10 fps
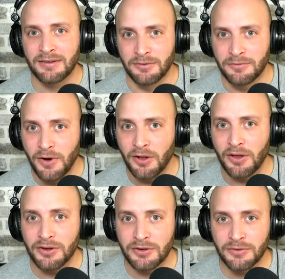to fall
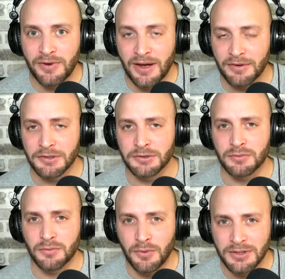under
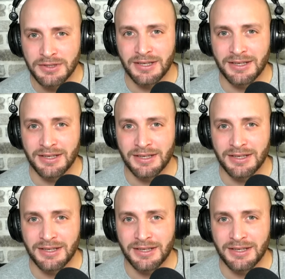500 once